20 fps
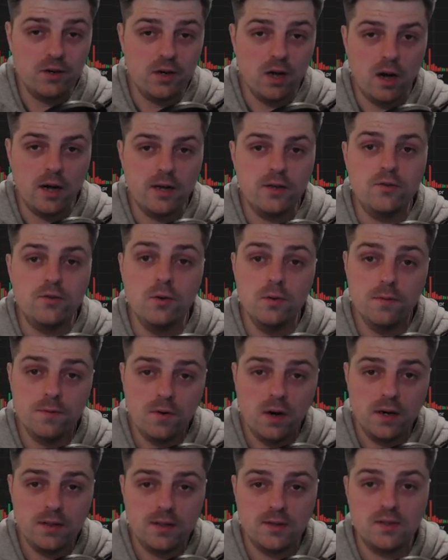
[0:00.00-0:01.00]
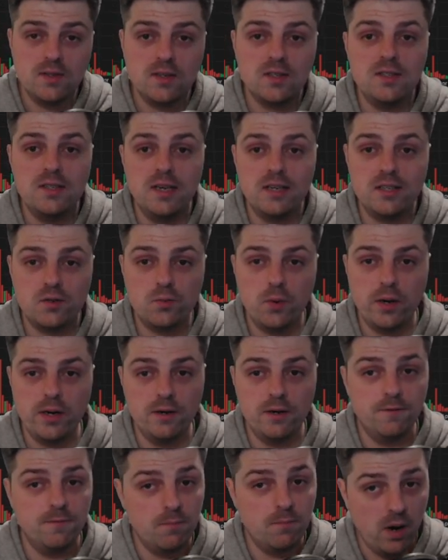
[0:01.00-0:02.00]
I do find the success rate
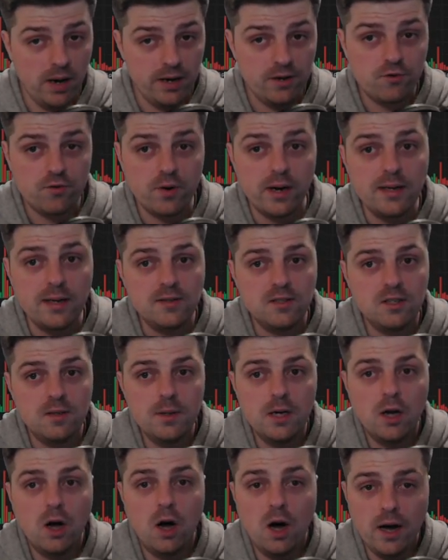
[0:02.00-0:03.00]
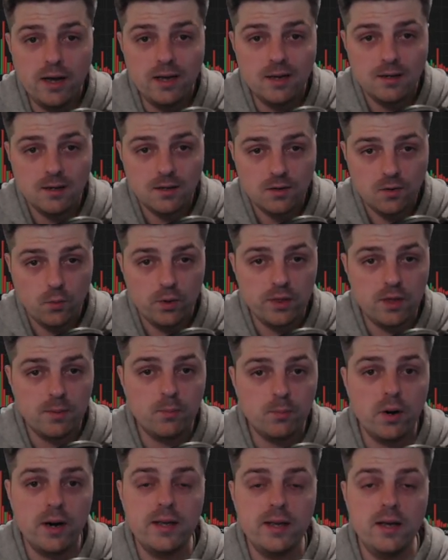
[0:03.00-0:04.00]
of my trades to be higher when the
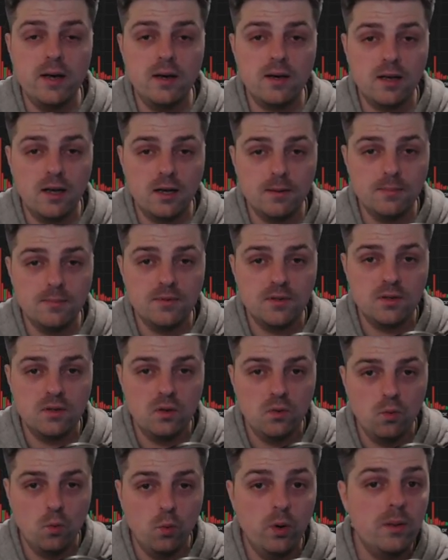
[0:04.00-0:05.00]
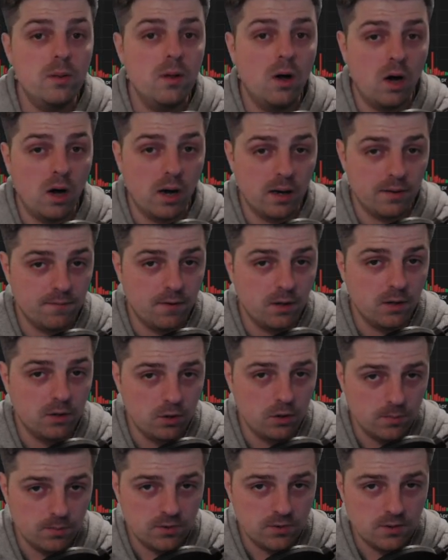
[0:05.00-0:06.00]
breakout comes with high
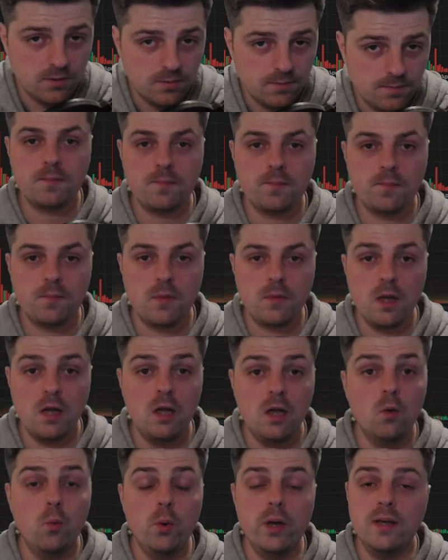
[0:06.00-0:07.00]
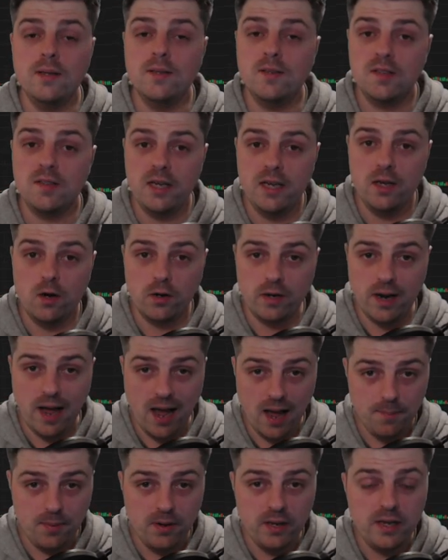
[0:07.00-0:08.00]
volumes. We can see on
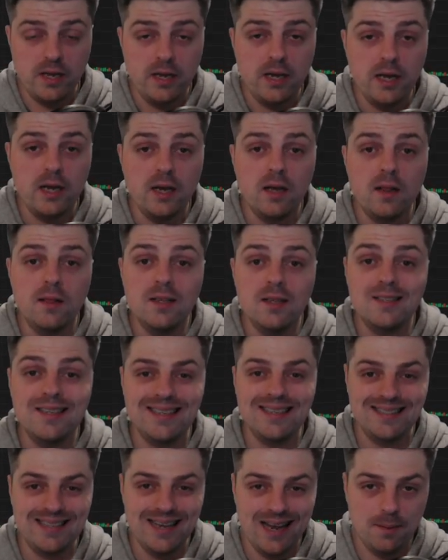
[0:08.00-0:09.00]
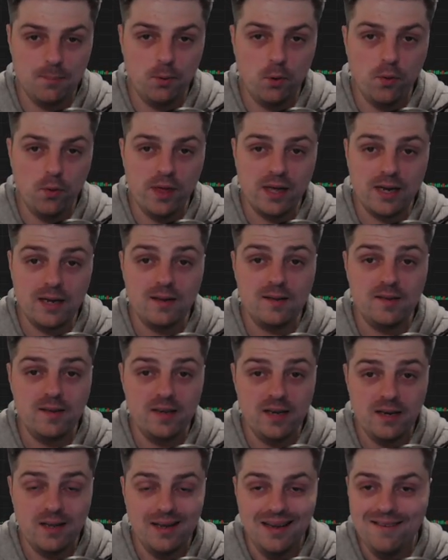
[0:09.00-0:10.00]
Appen here in this example that it
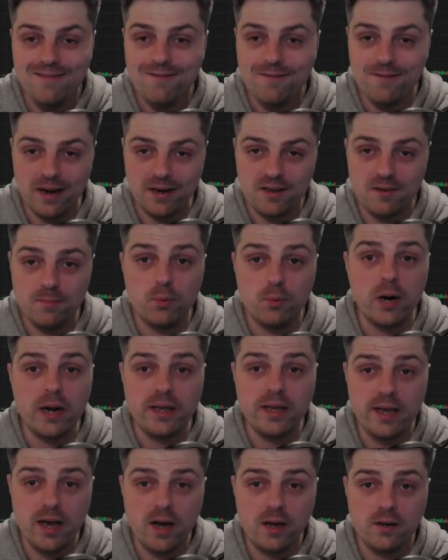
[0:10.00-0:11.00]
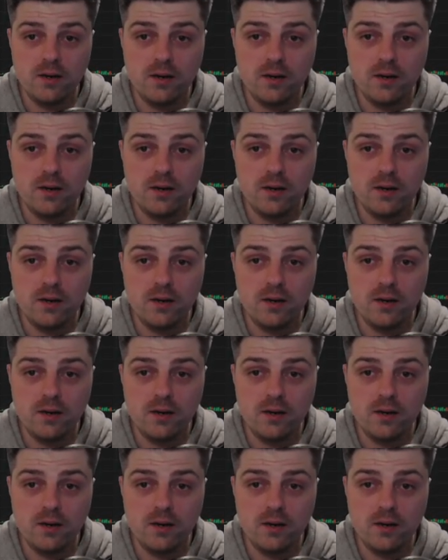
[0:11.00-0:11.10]
did in fact break out